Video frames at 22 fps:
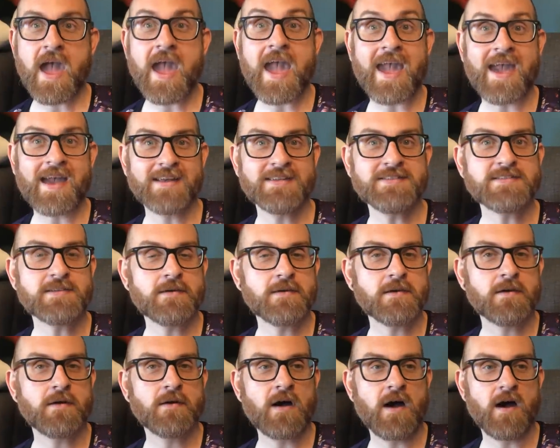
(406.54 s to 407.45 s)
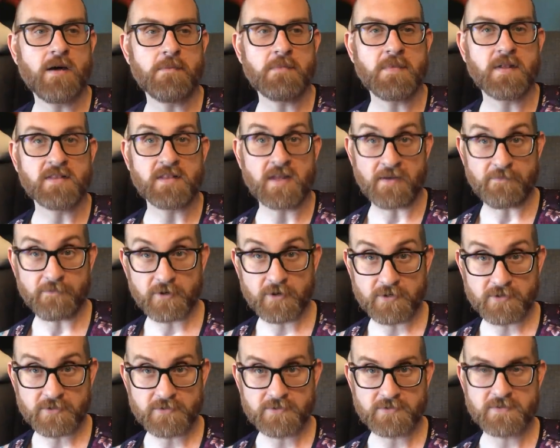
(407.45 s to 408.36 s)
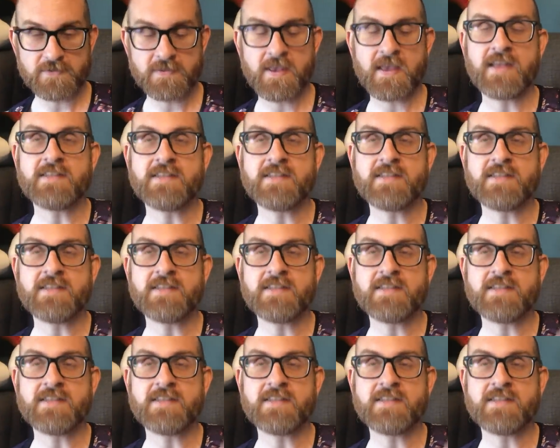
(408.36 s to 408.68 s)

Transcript: and um, lovers.